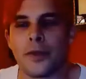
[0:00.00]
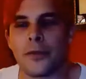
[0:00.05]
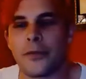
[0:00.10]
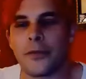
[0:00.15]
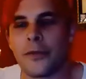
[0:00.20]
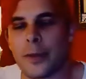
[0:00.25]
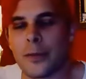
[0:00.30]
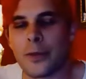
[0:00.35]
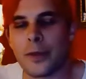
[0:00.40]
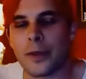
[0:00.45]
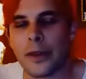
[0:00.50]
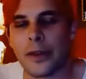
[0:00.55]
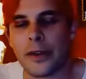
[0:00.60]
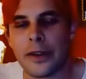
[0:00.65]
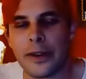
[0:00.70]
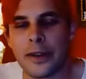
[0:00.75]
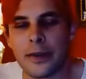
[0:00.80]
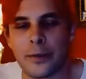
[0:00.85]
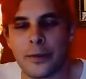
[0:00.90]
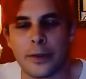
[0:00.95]
in
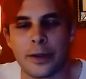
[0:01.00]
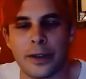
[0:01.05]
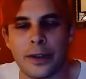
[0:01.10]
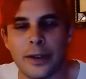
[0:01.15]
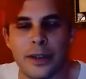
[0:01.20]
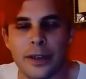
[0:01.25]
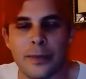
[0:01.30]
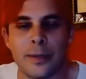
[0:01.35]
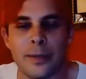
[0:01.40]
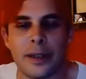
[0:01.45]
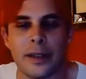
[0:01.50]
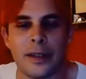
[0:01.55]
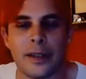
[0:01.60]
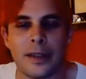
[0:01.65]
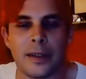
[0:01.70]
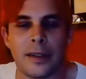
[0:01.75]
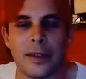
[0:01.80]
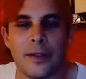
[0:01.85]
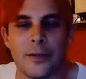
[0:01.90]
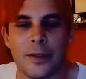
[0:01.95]
February, we're going to
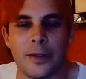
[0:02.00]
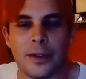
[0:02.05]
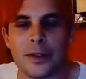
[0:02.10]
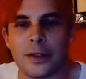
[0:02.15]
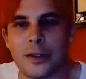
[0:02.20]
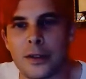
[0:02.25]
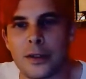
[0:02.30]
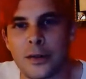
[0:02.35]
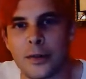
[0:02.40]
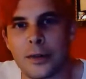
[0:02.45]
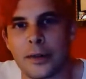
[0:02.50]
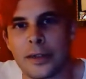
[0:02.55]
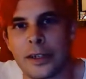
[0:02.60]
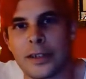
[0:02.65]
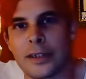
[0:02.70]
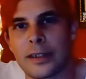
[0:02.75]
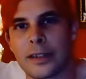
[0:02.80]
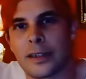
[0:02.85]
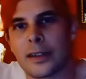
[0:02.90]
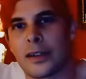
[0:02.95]
be officially
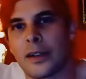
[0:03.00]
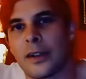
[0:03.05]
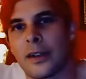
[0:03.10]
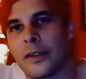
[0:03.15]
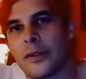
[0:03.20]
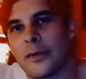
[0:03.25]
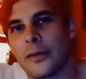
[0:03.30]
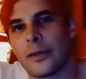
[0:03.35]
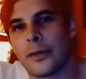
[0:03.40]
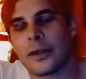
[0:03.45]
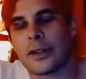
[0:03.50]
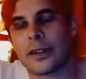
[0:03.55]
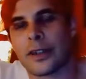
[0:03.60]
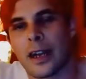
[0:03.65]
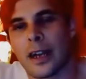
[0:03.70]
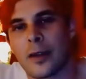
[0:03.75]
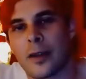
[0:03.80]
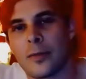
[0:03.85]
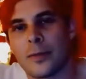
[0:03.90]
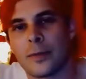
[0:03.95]
releasing our first
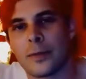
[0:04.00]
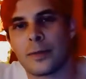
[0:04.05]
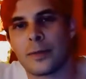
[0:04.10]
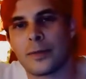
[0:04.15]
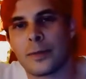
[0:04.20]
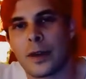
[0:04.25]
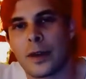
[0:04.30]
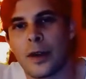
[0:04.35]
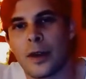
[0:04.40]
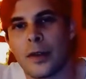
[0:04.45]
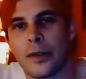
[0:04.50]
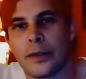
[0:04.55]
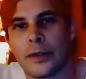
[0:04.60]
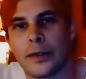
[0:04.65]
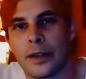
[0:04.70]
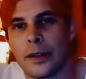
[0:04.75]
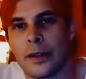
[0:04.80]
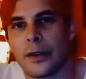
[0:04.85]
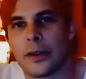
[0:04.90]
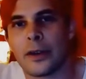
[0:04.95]
album called
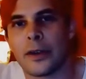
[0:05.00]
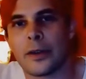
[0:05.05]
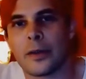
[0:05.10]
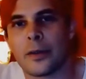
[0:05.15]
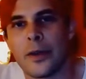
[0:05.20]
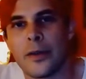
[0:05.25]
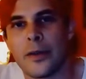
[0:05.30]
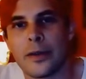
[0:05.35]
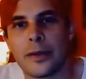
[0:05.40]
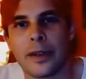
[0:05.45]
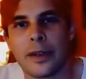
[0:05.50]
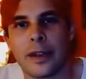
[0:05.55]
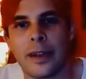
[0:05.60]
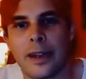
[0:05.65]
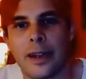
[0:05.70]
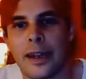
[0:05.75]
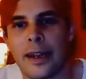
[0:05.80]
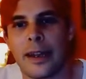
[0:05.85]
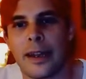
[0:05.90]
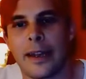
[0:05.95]
On Our Own.
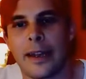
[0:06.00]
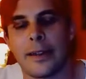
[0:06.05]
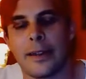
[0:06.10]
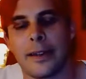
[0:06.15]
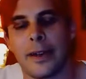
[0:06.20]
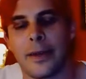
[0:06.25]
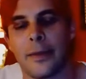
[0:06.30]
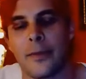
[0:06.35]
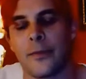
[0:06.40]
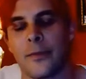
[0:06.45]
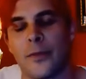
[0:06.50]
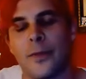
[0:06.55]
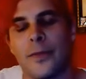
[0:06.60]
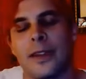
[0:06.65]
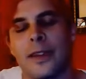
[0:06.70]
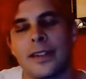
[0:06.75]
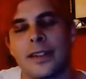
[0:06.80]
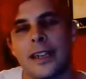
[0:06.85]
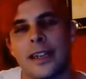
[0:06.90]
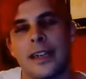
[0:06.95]
And we've
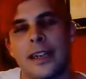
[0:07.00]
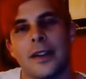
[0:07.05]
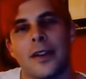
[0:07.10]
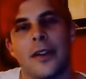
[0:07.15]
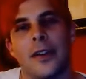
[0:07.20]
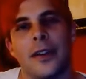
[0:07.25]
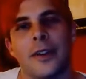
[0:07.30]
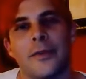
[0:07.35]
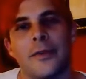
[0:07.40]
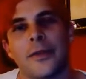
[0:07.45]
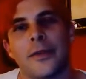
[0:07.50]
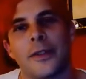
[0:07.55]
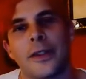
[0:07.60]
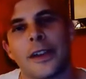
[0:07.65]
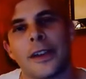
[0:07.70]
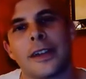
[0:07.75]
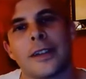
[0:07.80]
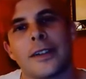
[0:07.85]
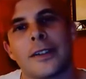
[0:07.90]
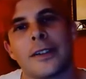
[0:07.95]
been sitting on it for
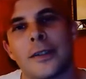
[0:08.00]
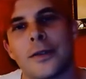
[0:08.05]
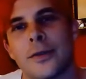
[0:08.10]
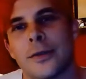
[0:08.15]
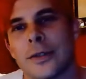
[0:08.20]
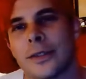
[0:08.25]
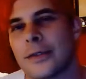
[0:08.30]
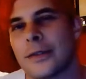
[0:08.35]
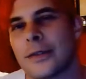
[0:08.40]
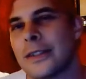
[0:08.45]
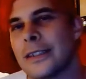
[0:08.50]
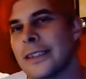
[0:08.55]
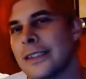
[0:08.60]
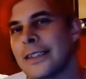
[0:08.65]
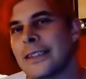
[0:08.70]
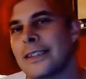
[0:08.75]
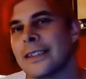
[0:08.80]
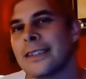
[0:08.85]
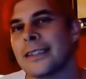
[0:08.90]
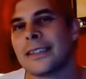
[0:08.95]
like 2 or 3
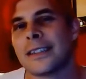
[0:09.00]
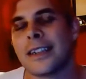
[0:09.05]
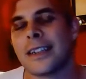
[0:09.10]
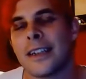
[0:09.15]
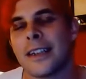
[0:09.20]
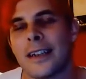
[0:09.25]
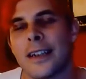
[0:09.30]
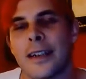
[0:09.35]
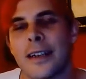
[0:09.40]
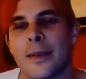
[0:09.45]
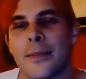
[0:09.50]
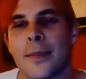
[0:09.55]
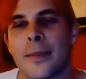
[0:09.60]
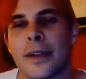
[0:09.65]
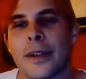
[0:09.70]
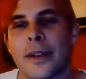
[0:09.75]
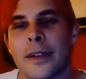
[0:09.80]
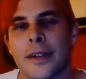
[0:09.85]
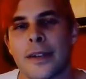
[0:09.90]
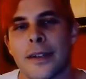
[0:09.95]
years
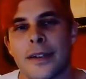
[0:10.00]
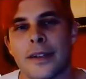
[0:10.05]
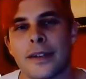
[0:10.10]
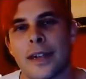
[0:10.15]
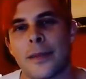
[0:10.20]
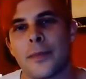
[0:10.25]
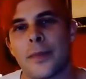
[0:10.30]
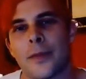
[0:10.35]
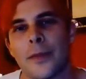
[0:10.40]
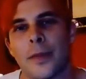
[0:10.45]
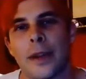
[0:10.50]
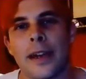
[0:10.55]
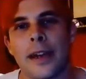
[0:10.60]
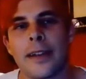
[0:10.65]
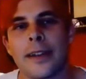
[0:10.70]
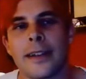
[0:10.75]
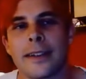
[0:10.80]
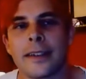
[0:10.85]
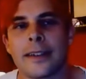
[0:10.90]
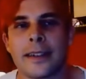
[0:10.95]
because I've been
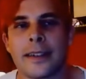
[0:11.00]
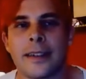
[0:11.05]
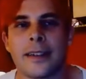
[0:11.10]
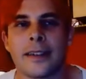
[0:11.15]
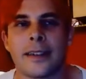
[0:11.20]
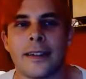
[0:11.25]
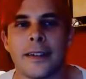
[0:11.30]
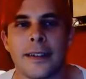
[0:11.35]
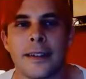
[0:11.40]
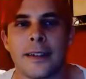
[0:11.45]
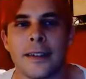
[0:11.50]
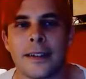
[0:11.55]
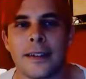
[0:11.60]
waiting to